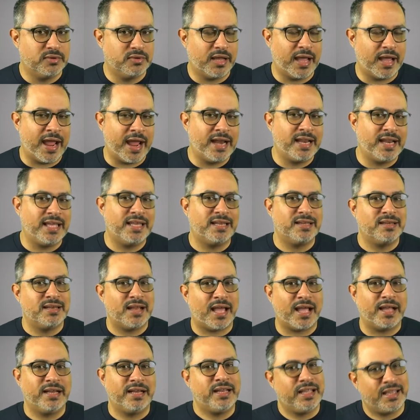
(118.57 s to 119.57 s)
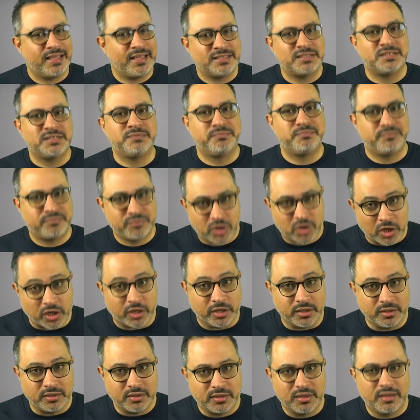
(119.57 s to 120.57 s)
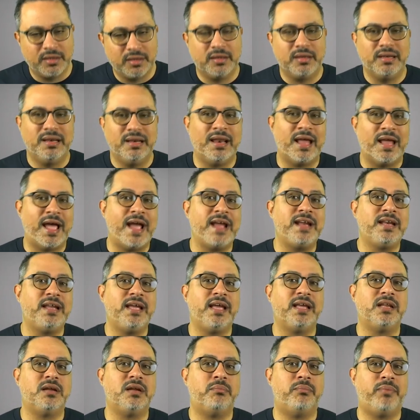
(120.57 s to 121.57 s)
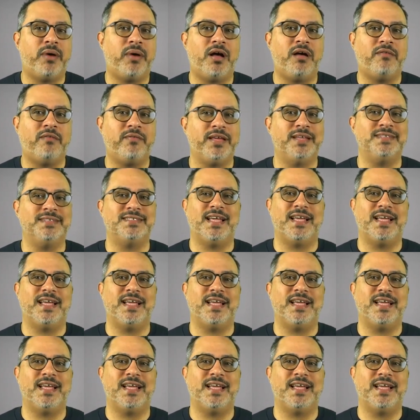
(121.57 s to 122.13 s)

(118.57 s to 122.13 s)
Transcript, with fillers: 80 to 90 is good. 90 and above is